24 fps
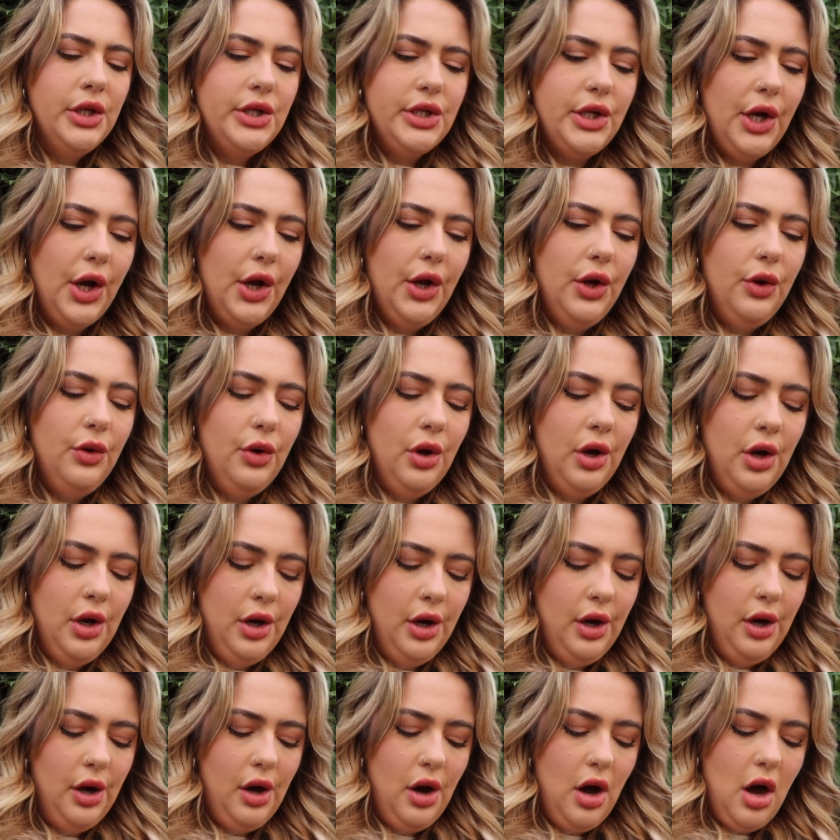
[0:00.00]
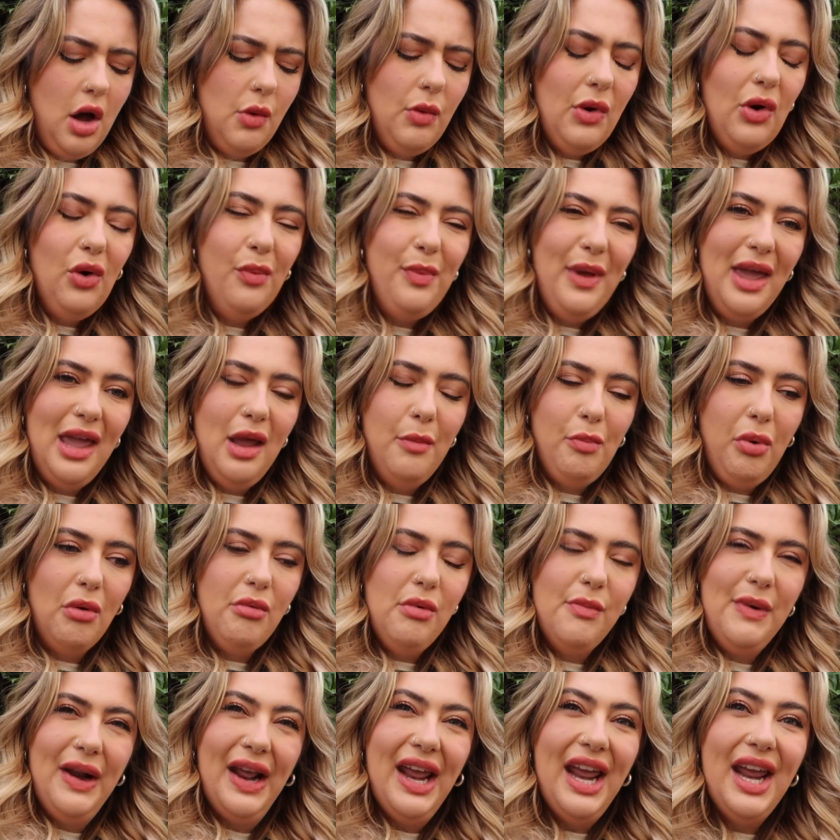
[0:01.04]
So I will be
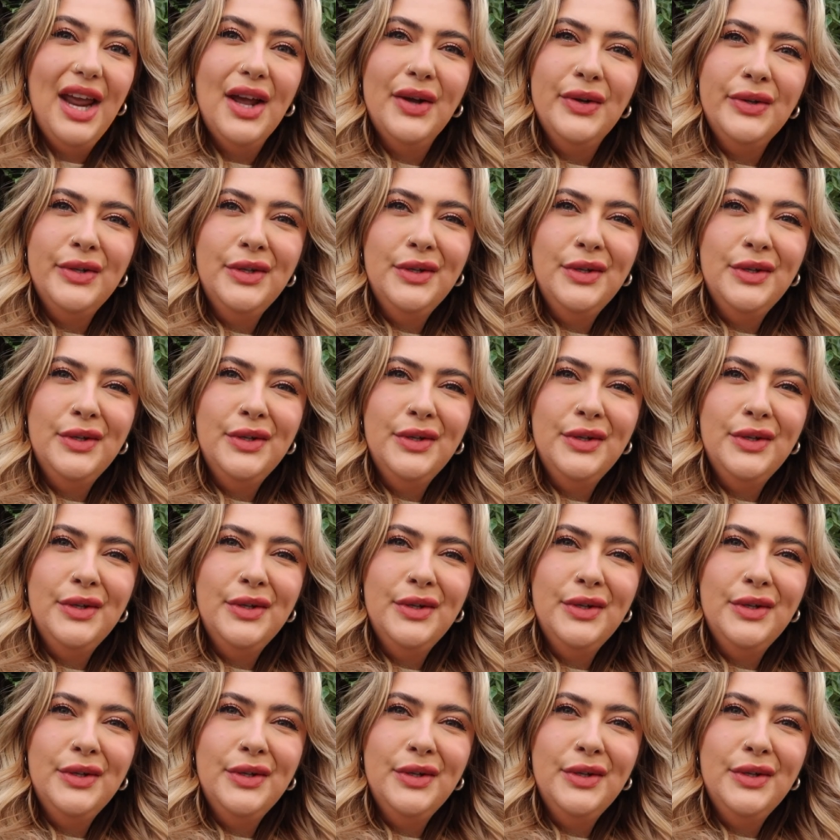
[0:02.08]
probably